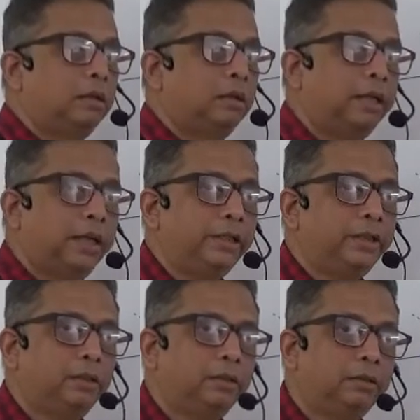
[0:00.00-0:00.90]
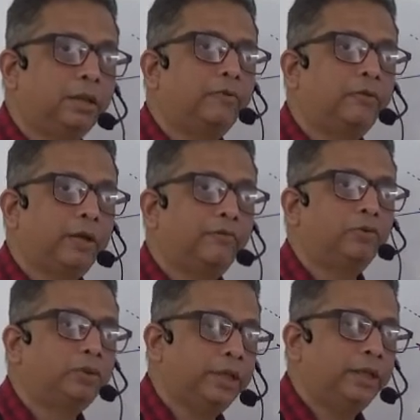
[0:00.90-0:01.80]
relation that we have
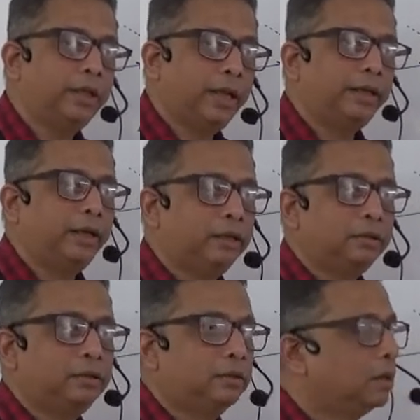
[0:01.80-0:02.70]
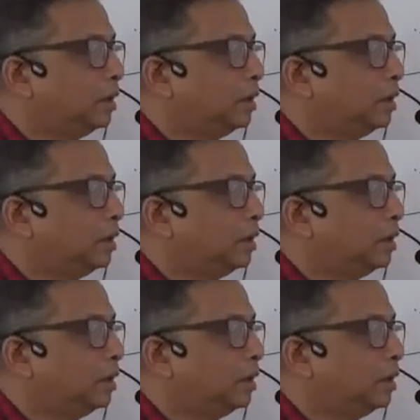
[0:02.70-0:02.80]
to see, and that is